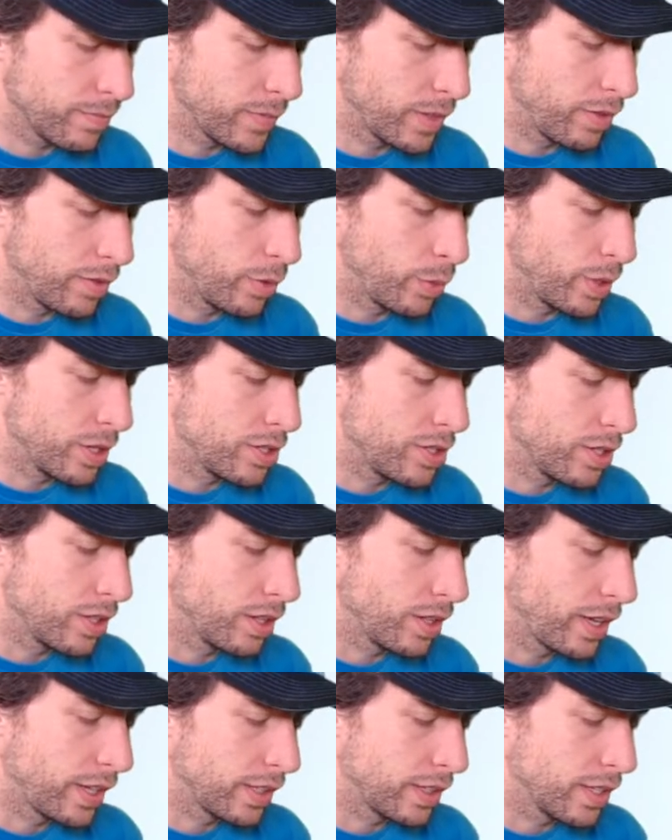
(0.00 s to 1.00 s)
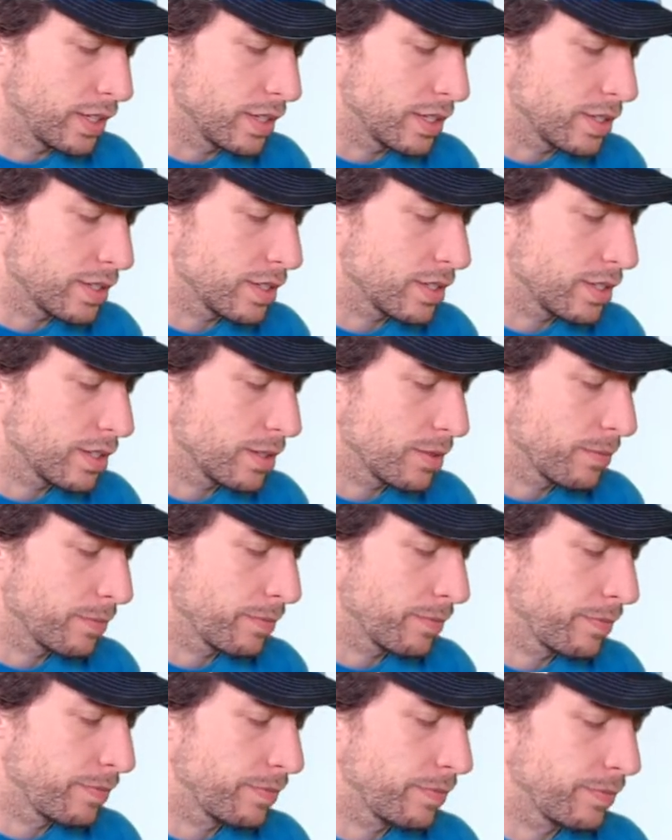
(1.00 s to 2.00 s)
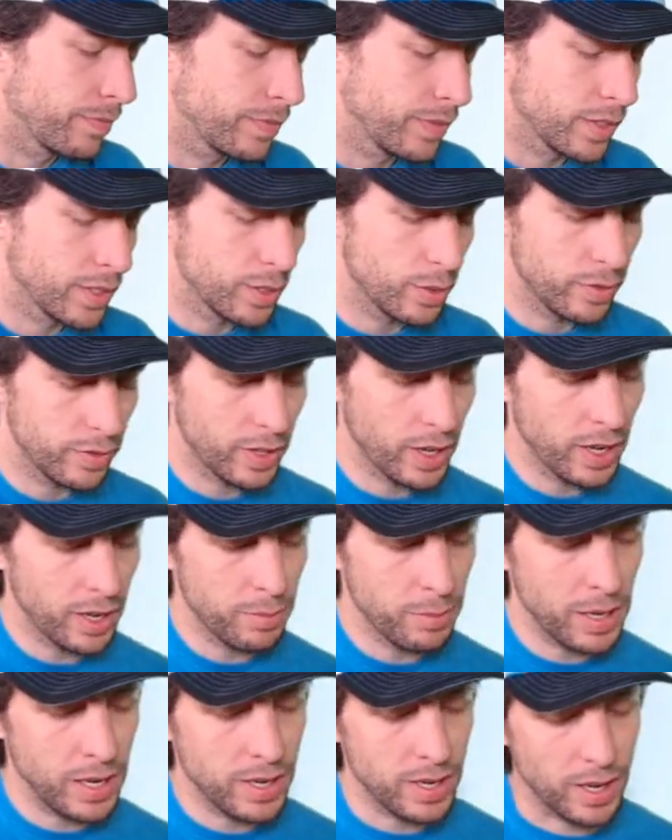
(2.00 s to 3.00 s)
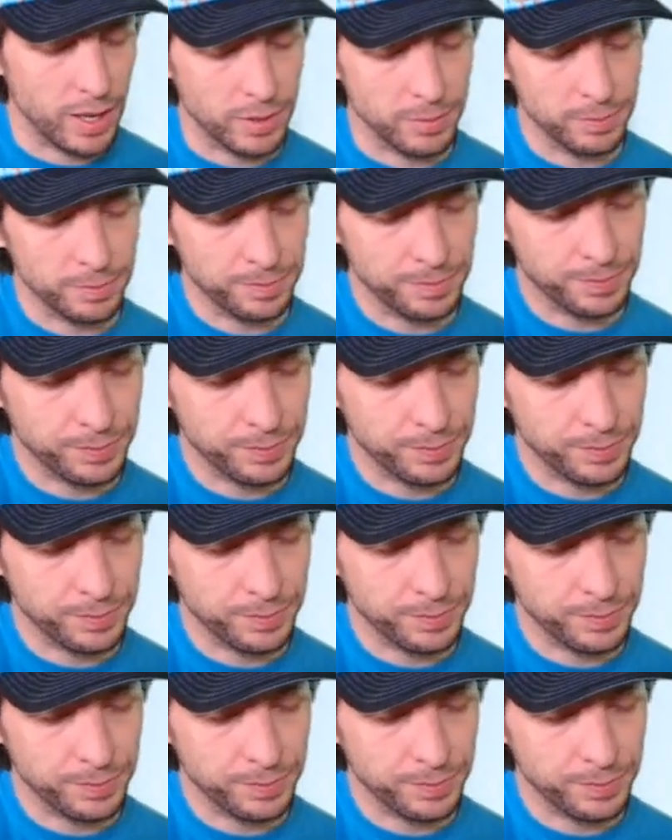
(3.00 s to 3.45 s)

of the windshield like this. So we've kind of made a